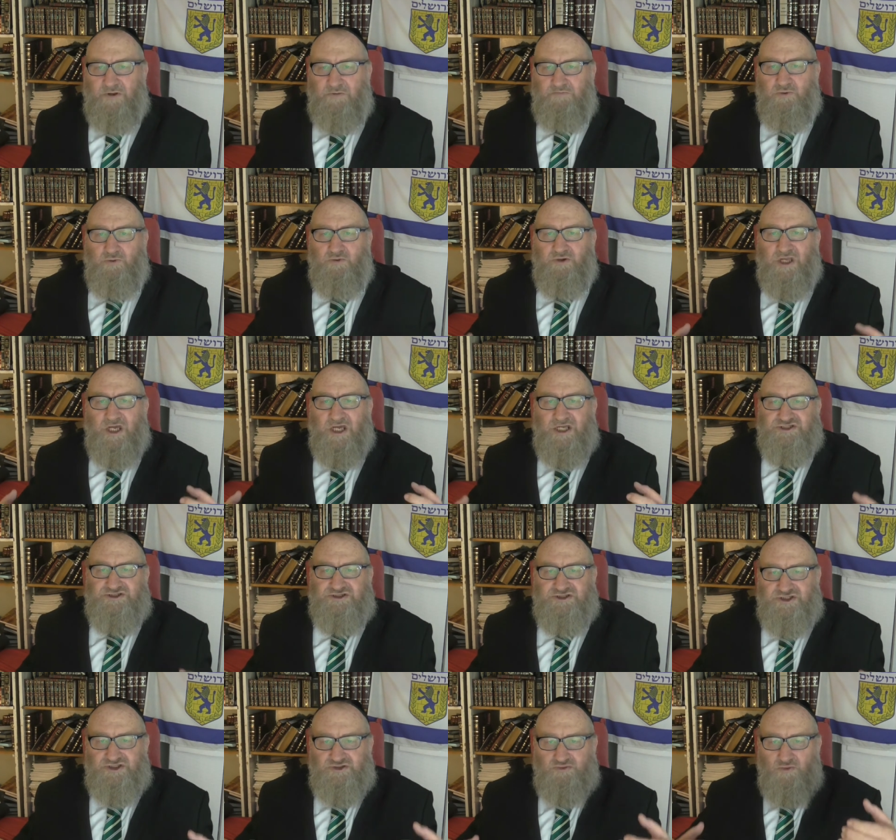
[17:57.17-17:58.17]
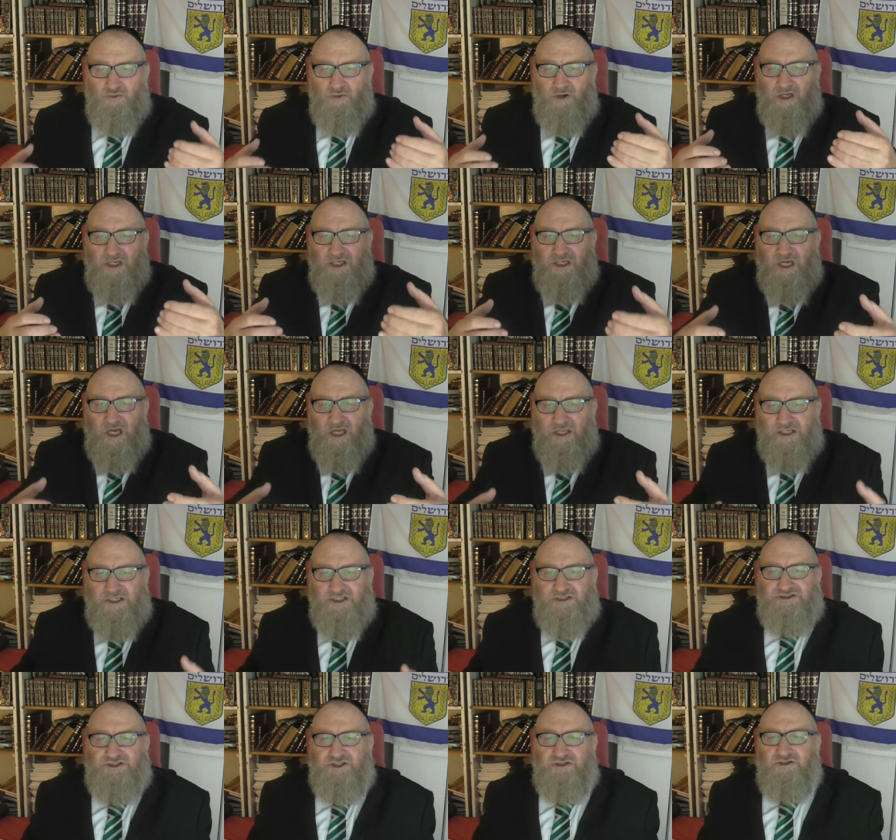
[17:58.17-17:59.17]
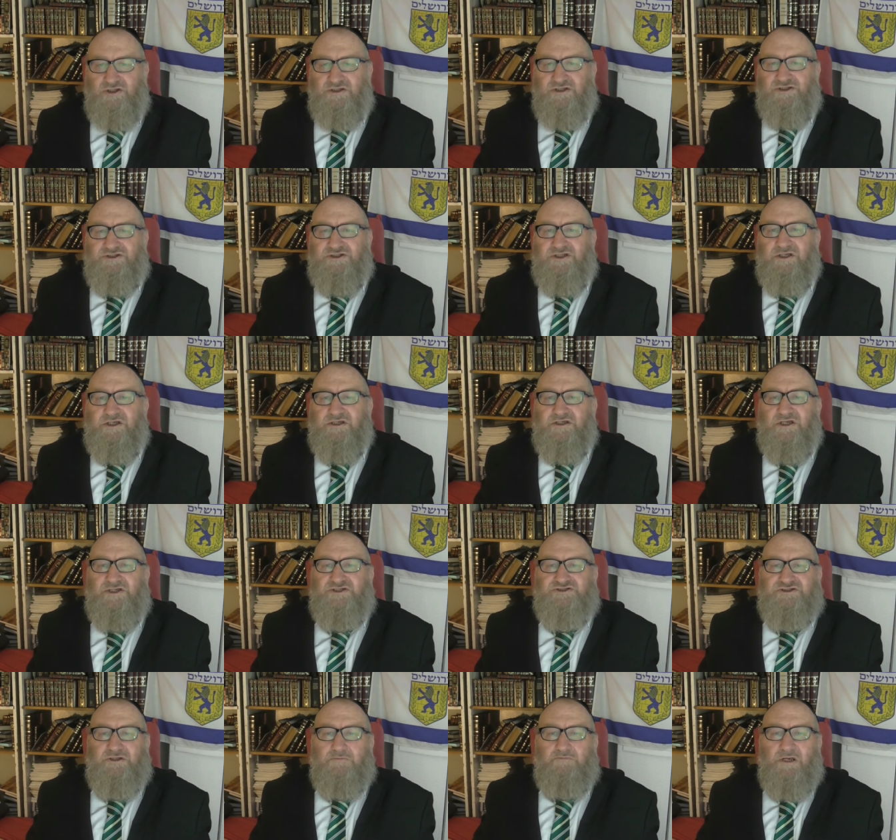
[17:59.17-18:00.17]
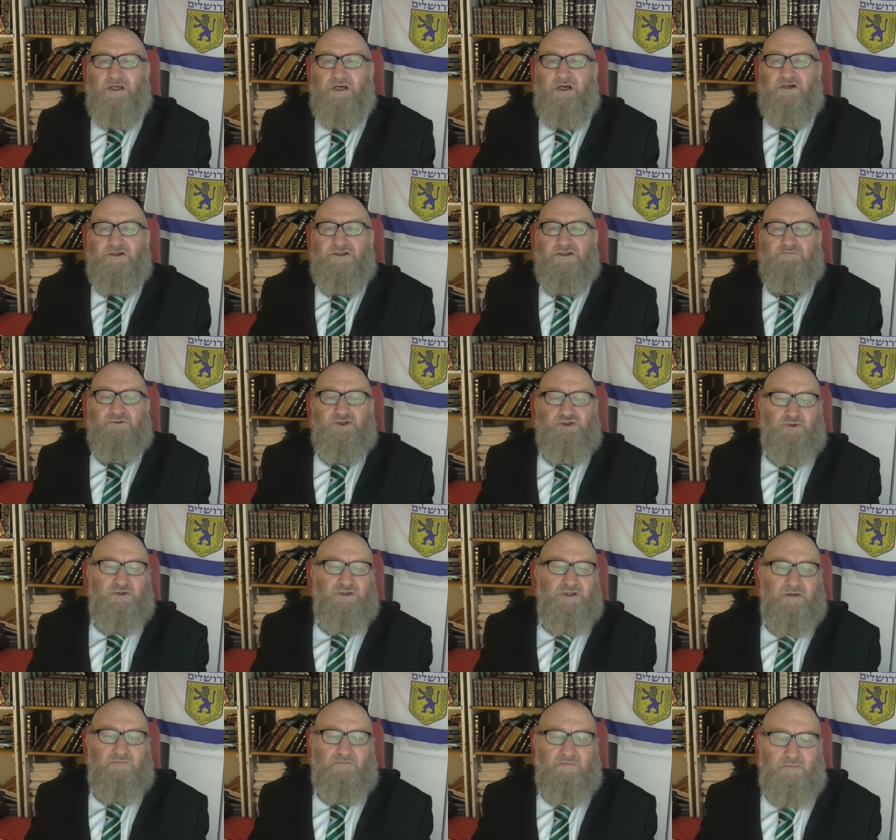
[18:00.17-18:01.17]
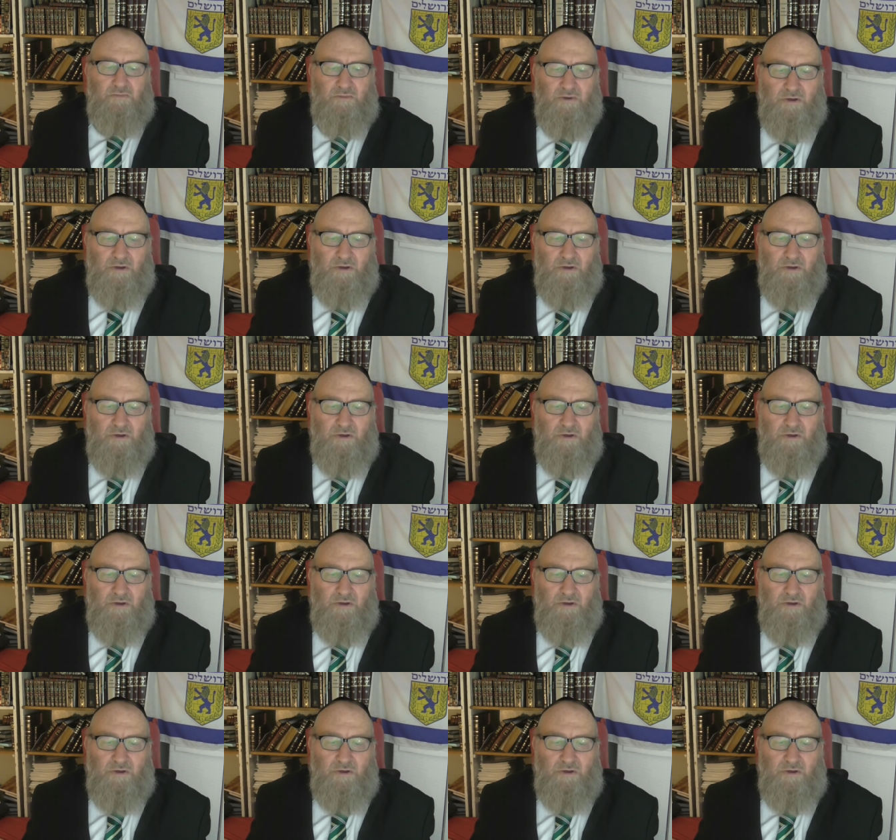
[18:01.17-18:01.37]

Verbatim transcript: People would ask us, why is there not a DNA similarity between them?